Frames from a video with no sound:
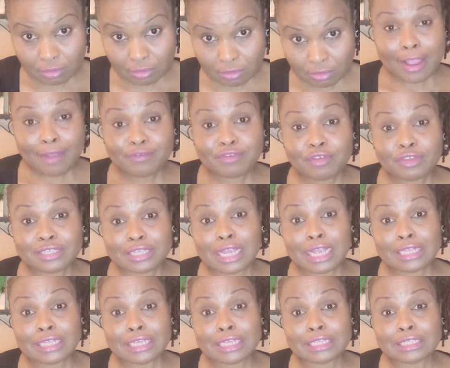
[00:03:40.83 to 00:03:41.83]
I have to
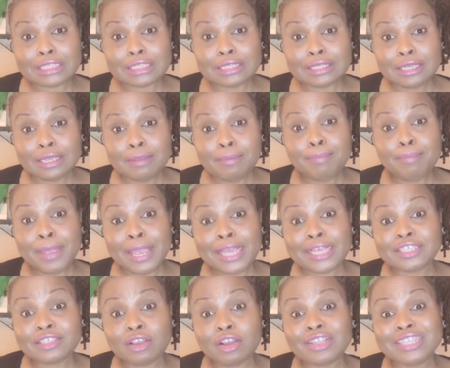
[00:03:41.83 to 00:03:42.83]
say this
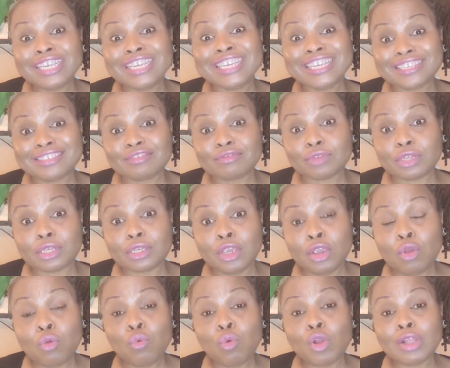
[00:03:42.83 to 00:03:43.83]
based on the history,
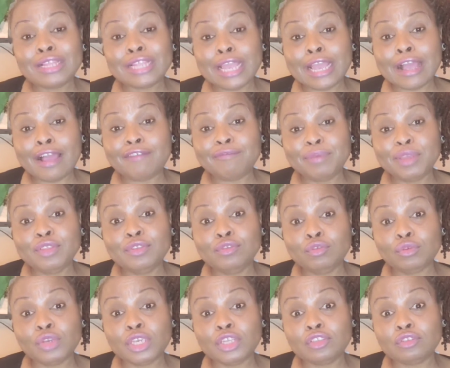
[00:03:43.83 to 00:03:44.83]
what they have been
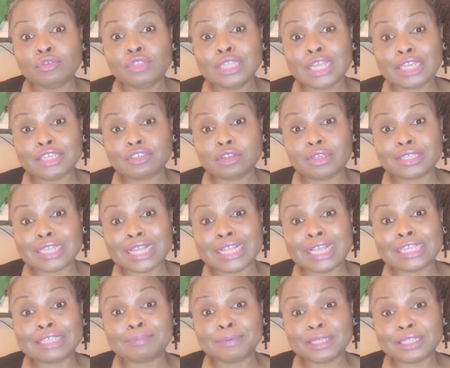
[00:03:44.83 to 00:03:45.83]
doing to nations
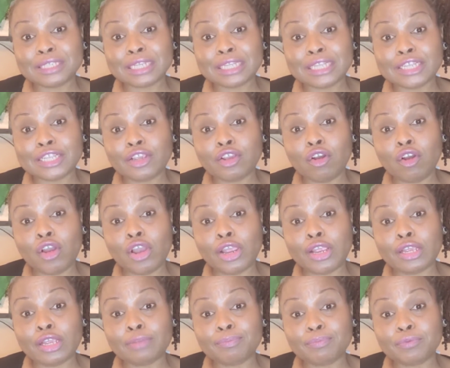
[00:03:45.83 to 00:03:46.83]
and especially the
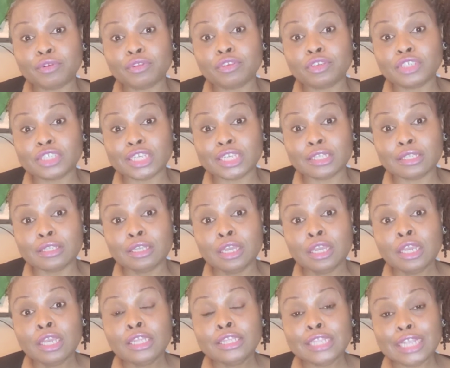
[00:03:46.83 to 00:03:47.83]
oil-producing
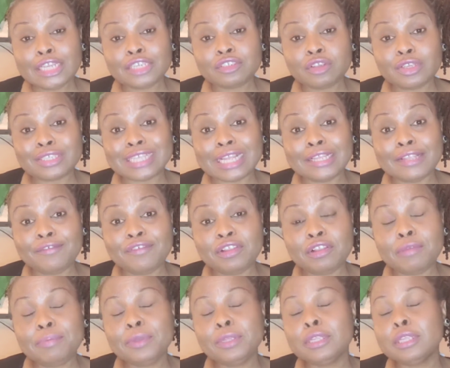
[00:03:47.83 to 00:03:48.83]
nations and
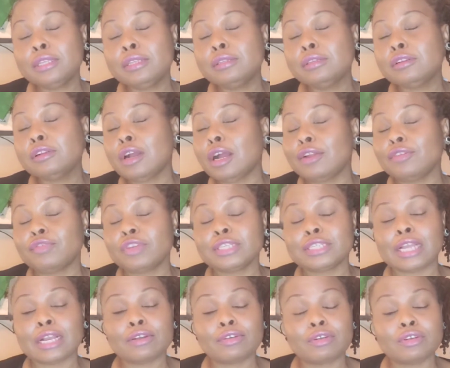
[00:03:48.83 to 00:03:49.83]
developing
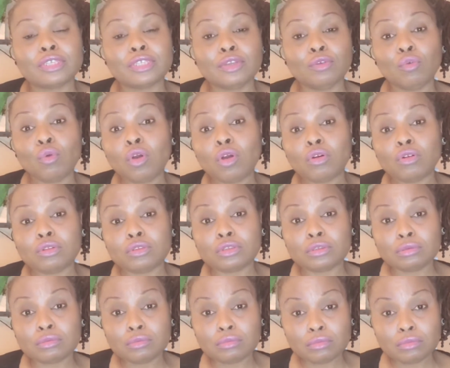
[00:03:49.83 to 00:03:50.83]
countries across the
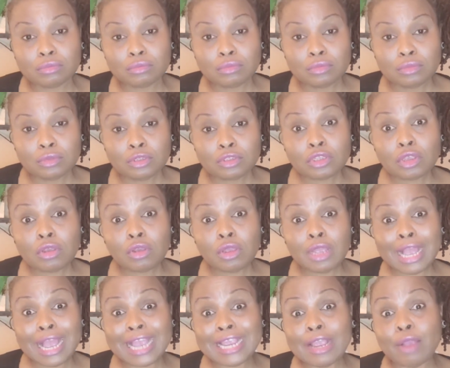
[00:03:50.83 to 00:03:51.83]
world.
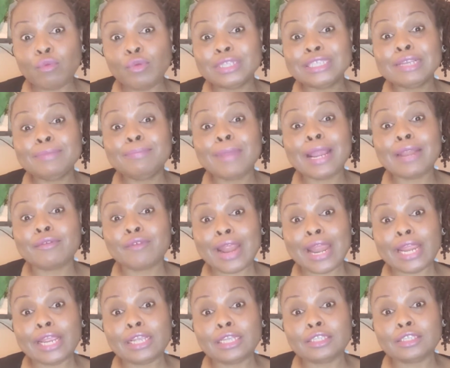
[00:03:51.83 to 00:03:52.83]
So I am within my
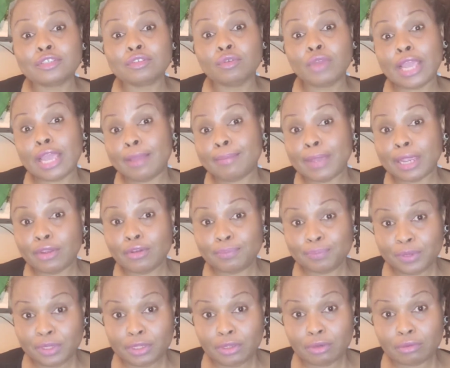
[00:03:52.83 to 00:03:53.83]
right to air my
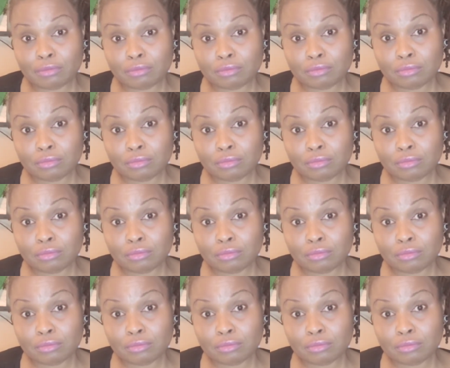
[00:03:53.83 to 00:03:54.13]
opinion.